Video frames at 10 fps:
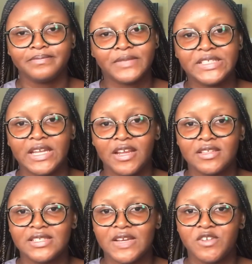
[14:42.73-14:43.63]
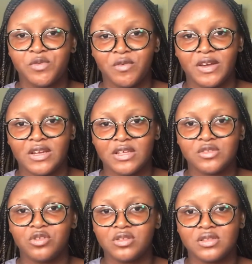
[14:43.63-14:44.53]
internet service providers,
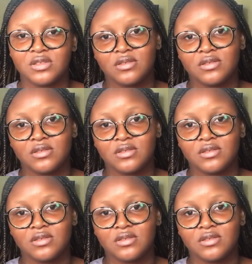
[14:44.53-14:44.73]
not